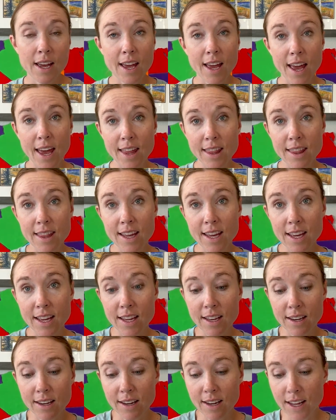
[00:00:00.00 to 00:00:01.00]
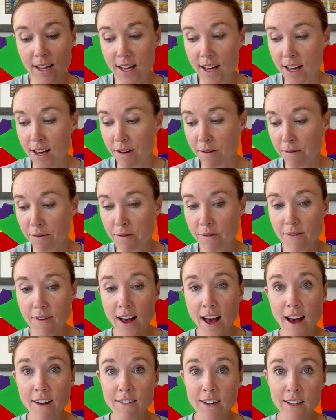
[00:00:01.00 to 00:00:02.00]
And then if
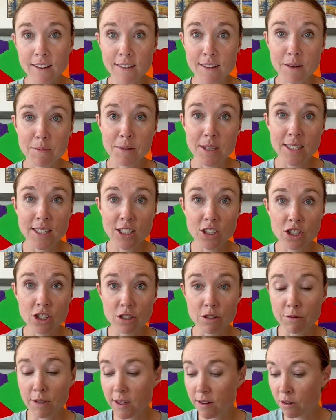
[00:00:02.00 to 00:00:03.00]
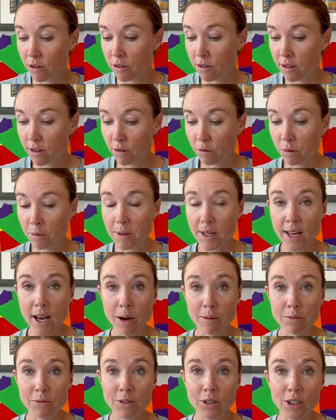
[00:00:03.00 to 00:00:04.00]
having some additional resources would be
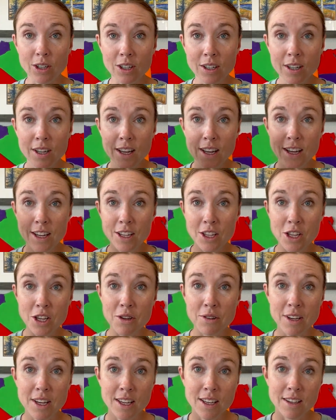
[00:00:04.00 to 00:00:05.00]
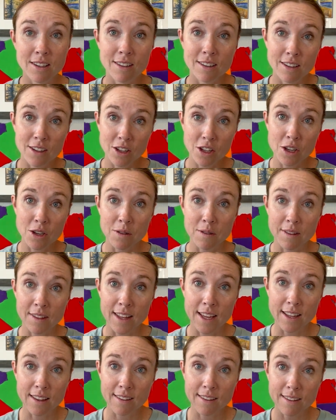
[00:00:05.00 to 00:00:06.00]
helpful, you can use
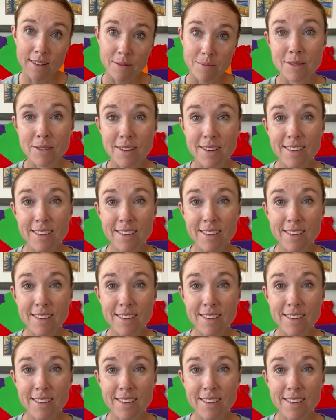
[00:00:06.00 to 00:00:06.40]
this.